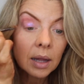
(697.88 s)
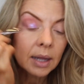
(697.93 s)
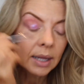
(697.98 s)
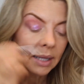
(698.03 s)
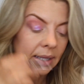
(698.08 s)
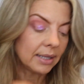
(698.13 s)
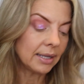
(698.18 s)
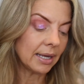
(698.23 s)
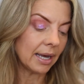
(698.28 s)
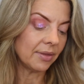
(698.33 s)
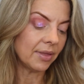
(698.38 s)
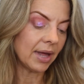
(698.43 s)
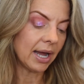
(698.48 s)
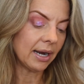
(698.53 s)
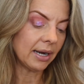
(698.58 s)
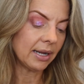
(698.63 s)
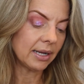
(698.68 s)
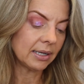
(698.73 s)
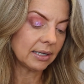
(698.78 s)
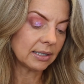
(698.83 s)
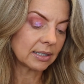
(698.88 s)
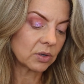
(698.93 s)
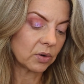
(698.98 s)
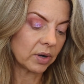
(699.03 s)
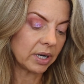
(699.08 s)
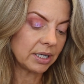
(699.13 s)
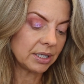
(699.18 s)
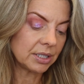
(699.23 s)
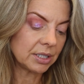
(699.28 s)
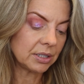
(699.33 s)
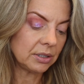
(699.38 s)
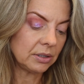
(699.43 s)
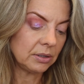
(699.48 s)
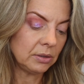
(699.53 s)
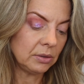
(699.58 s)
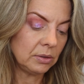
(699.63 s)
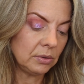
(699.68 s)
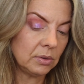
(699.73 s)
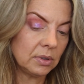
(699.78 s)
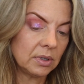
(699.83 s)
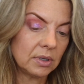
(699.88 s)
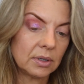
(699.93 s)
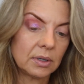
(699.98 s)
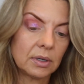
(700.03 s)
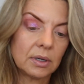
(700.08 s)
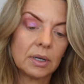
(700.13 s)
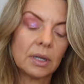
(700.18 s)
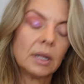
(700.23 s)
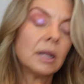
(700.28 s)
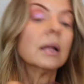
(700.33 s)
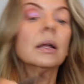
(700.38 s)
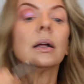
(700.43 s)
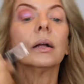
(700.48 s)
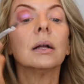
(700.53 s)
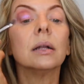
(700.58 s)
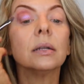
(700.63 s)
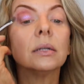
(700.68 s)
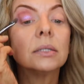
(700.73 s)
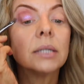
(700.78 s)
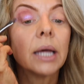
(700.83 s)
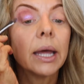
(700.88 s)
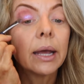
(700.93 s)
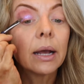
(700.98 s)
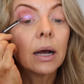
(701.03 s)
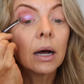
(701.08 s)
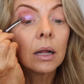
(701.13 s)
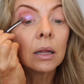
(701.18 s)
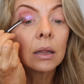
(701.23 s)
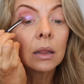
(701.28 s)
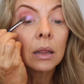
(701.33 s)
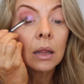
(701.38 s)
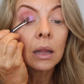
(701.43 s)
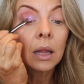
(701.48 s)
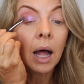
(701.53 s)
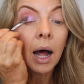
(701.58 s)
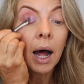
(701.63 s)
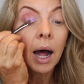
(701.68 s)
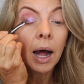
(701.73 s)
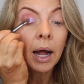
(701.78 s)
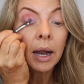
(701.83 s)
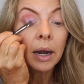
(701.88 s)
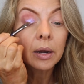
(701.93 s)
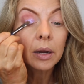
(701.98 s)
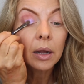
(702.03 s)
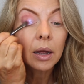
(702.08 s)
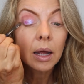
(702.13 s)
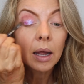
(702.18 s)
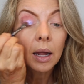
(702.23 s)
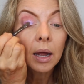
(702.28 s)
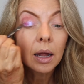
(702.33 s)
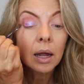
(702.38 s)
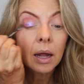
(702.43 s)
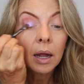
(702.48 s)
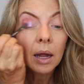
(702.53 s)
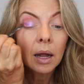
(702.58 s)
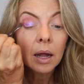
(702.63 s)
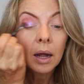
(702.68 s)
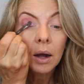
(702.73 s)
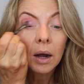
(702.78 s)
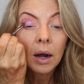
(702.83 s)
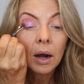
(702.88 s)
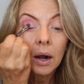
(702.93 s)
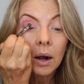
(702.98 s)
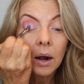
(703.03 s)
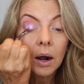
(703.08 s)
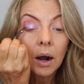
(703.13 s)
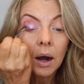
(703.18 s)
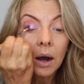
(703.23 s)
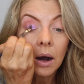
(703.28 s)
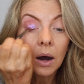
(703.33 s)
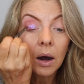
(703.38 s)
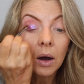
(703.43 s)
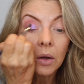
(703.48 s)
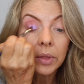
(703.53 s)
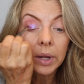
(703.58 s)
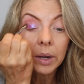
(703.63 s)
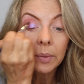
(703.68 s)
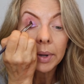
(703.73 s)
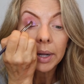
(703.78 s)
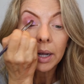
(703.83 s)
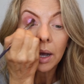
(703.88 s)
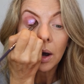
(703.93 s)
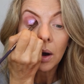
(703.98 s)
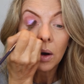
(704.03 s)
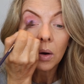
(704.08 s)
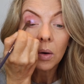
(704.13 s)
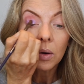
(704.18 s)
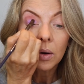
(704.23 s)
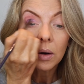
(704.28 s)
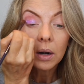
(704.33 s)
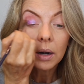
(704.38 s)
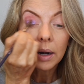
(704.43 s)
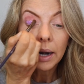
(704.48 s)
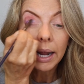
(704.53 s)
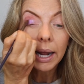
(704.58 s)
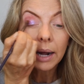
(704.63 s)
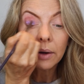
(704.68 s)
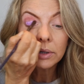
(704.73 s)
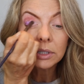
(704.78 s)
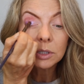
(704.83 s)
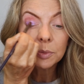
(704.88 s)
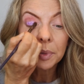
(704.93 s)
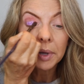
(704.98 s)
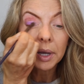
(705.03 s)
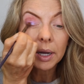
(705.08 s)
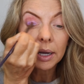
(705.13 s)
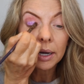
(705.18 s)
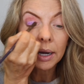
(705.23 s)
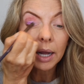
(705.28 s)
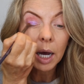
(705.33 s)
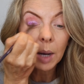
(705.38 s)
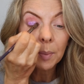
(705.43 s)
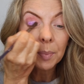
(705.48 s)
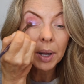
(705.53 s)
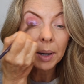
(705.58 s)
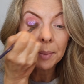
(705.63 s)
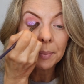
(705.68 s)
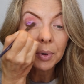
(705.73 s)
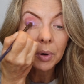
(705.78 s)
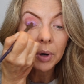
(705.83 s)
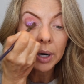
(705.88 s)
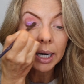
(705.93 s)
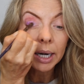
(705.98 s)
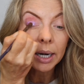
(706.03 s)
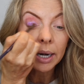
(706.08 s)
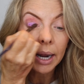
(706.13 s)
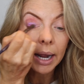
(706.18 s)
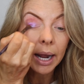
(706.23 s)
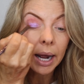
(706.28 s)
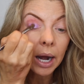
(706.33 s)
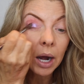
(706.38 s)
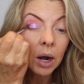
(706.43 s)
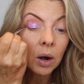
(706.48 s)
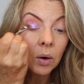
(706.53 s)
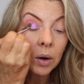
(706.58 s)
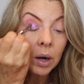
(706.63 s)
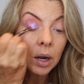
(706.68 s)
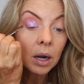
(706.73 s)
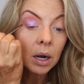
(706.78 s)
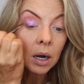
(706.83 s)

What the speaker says: yeah, that is going to take a lot. Oh, there we go. Now it's picking up and putting down.